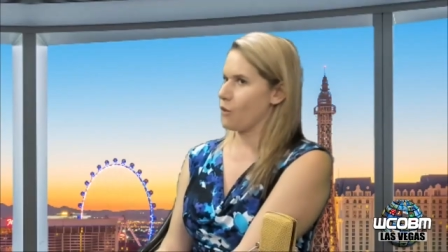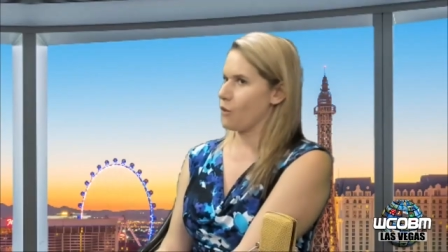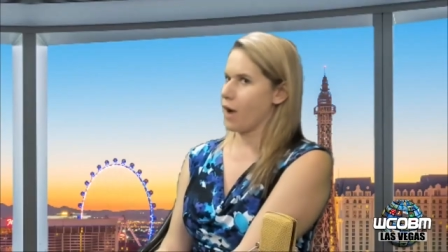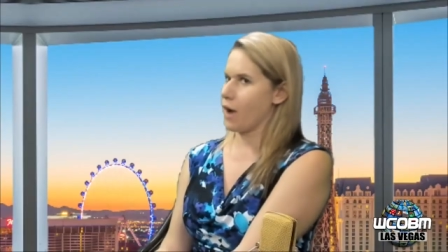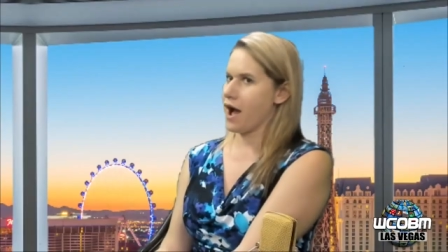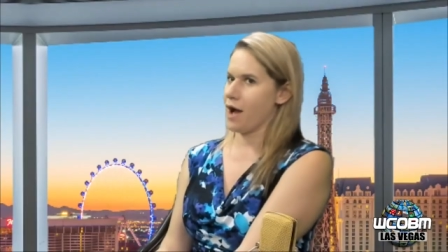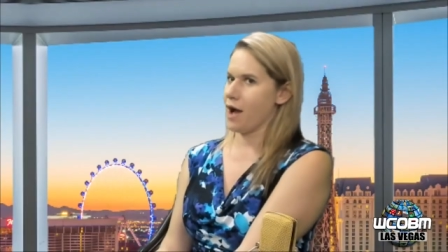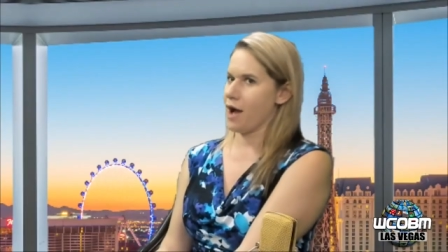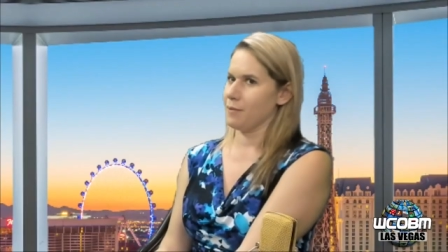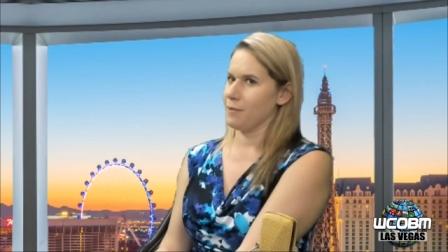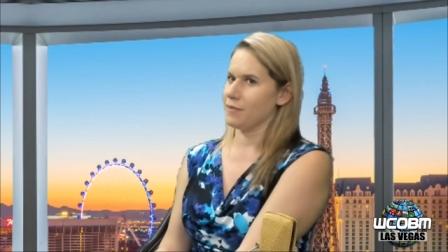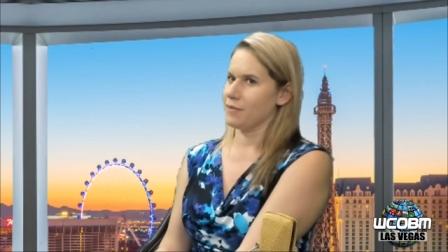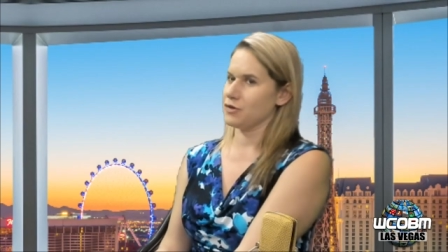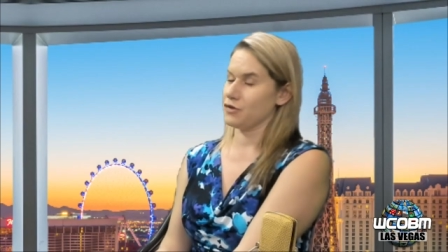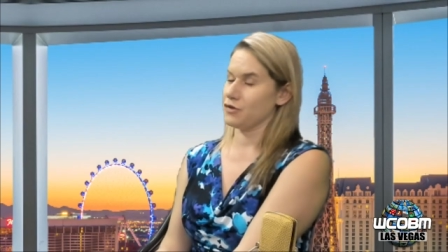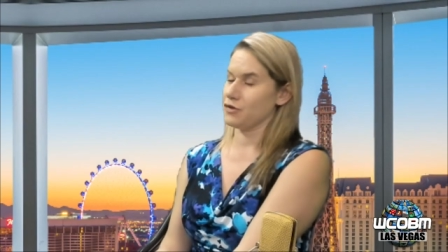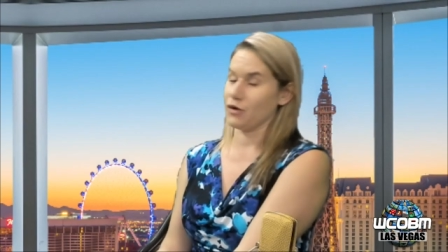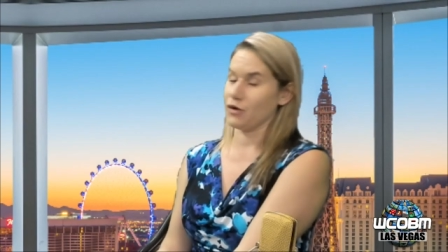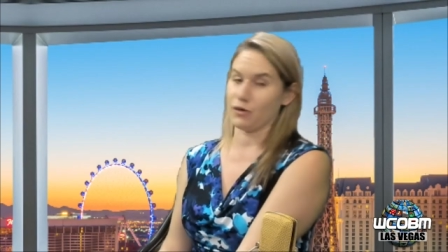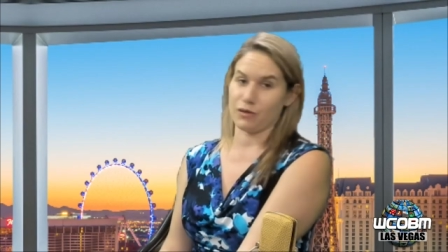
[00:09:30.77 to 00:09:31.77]
um,
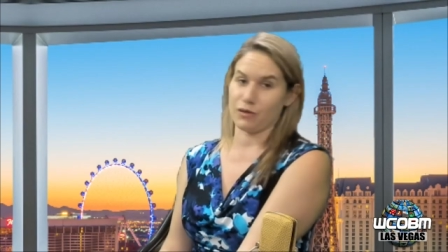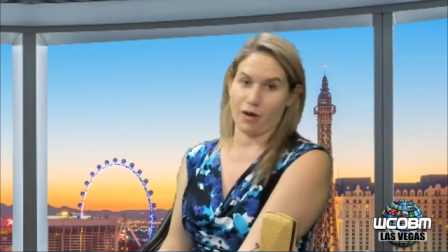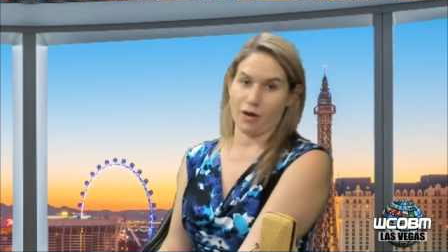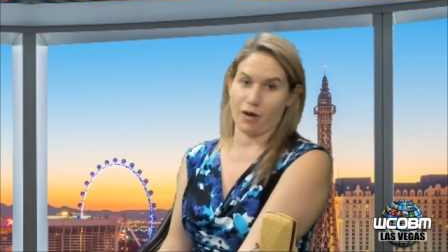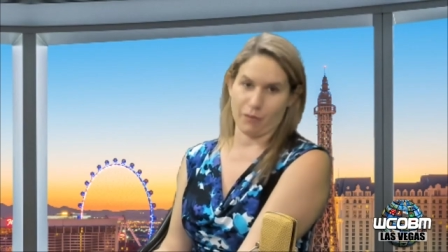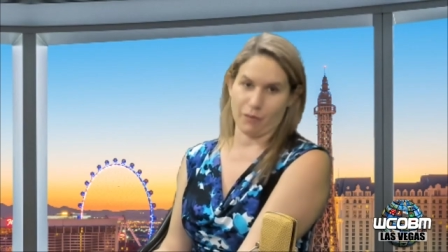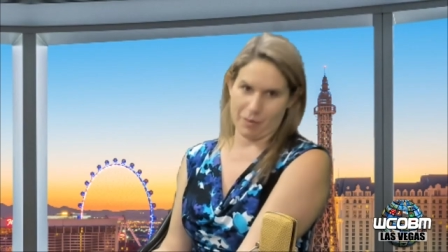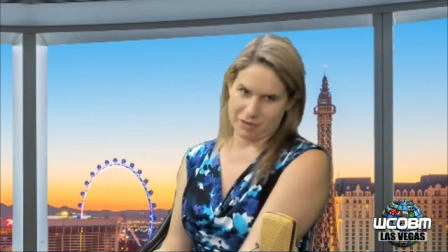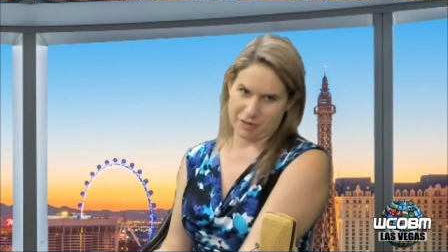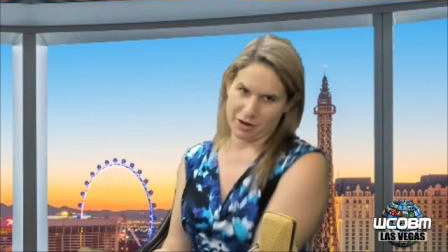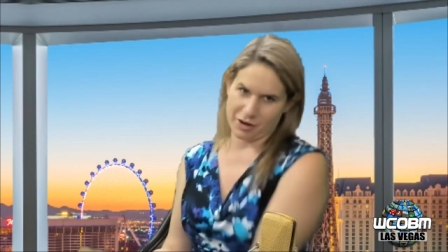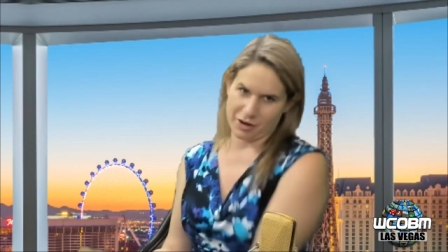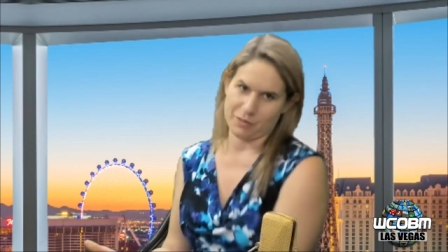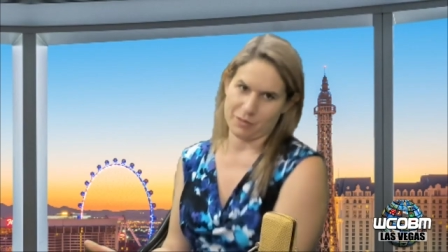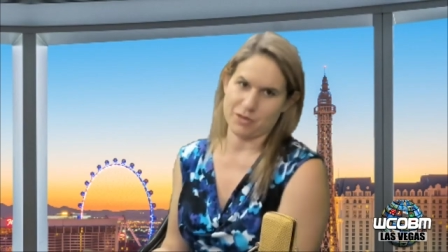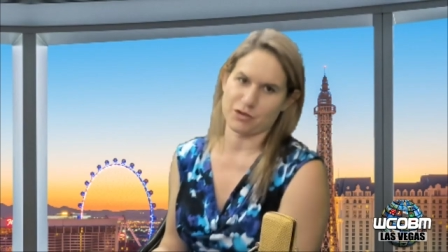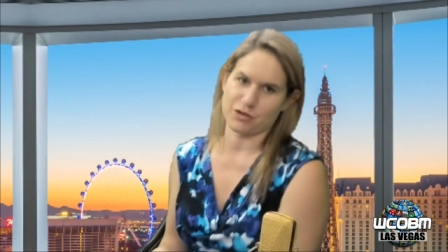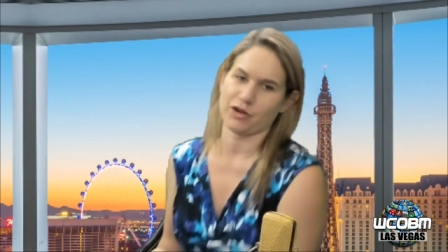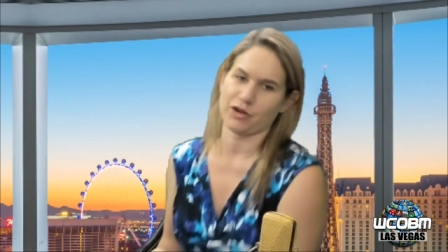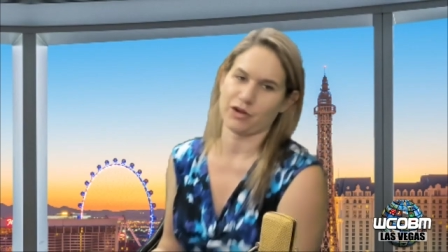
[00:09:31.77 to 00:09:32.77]
you can go to our website,
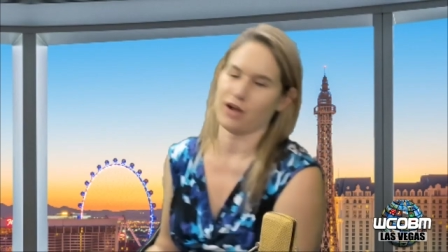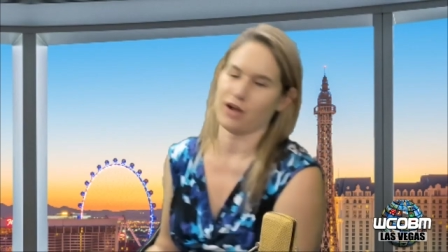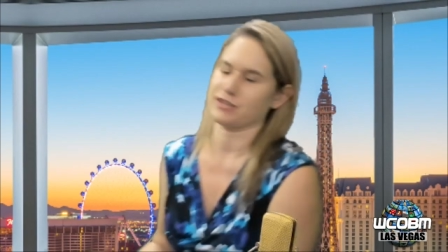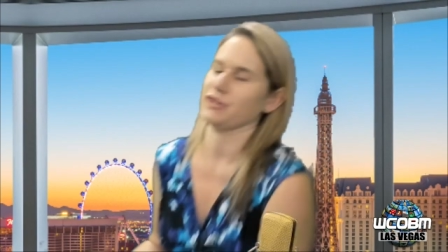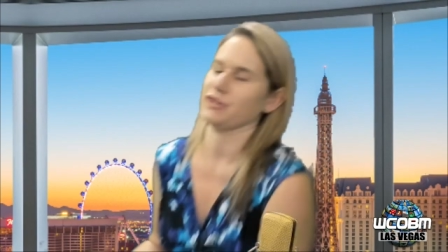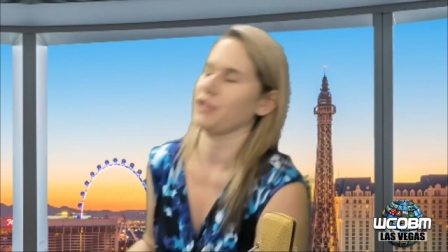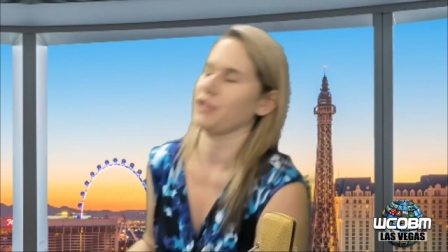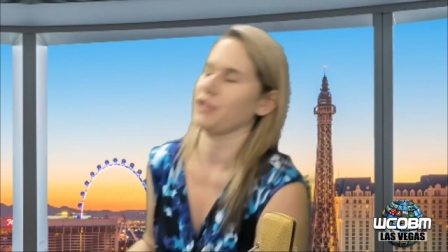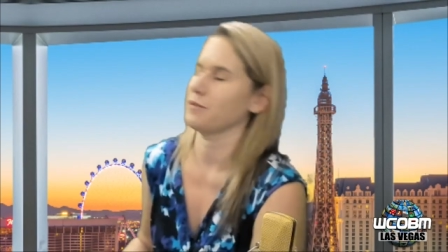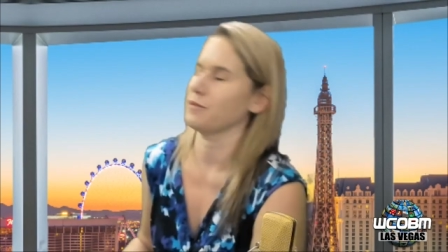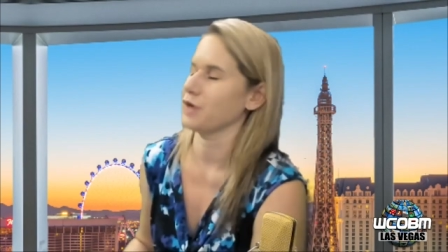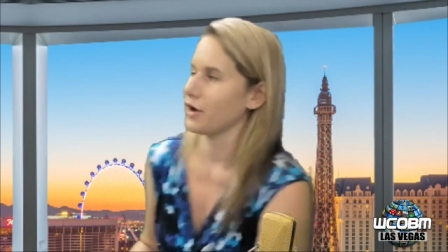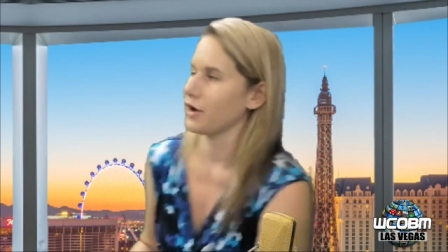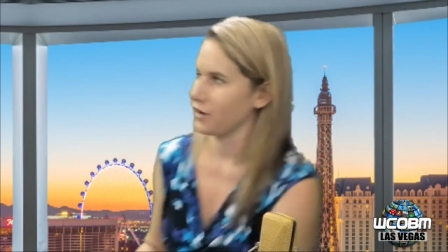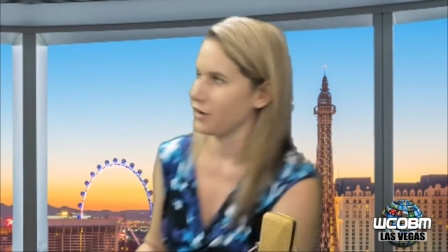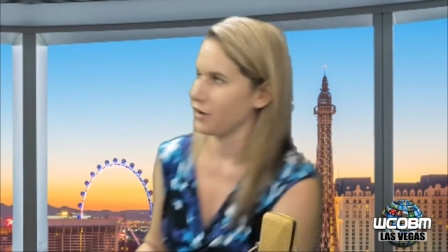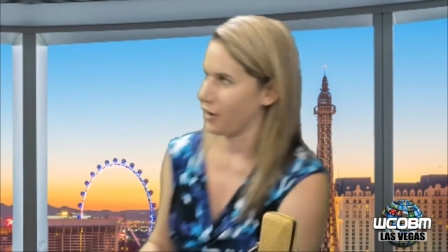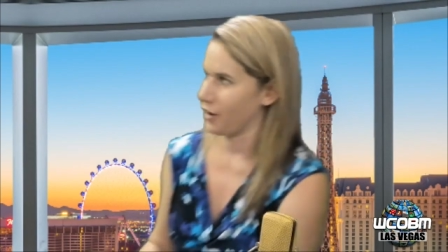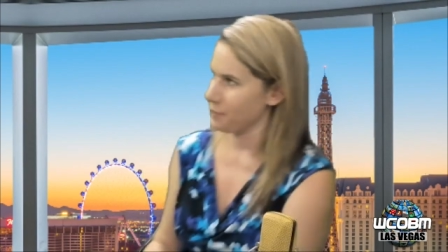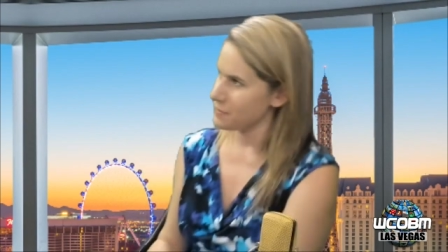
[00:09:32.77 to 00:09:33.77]

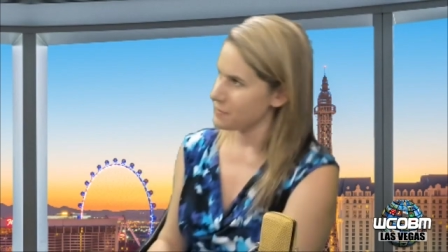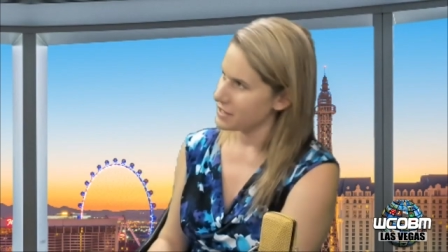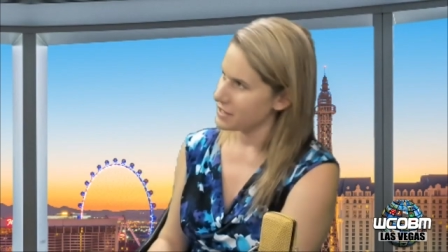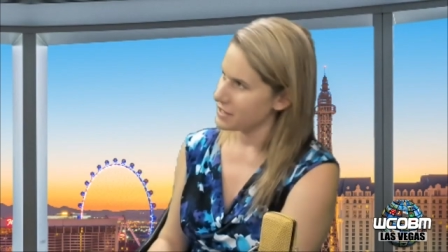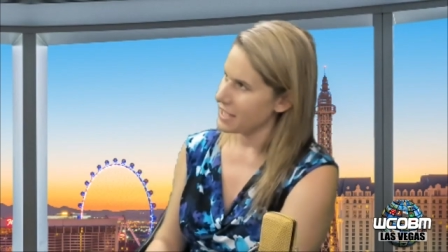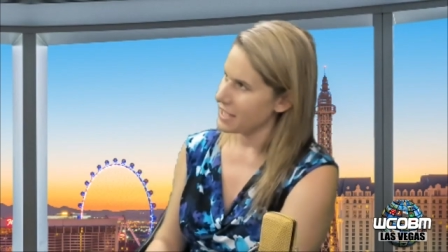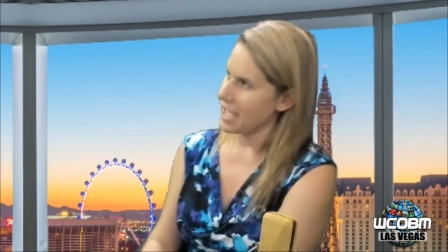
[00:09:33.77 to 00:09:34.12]
originalcocktailclub.com.